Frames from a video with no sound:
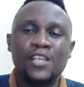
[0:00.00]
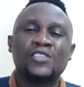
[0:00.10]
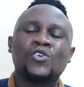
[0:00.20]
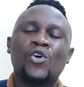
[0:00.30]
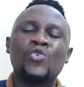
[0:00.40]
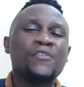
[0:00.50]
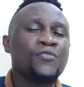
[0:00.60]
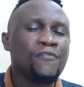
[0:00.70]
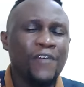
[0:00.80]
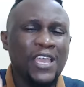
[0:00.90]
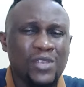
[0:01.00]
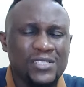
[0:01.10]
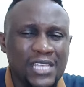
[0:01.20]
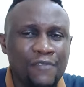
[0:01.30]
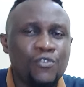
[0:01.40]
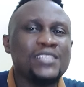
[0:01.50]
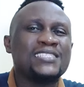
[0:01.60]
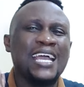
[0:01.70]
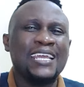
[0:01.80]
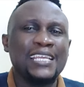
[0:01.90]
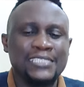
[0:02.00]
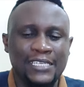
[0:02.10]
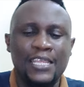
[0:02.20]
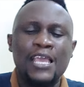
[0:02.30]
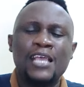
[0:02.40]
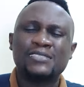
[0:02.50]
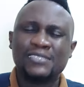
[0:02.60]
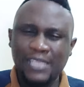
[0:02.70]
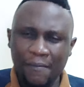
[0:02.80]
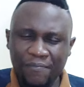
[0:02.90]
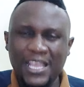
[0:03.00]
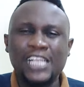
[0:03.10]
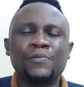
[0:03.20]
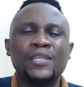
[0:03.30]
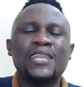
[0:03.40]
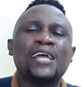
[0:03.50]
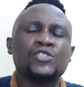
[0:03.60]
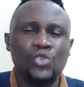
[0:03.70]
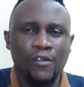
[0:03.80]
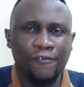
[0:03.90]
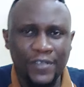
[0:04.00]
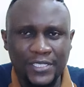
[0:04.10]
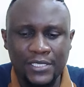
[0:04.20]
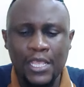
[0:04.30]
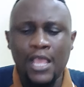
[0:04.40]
So if you find yourself, you are stagnated, something has been done to your feet.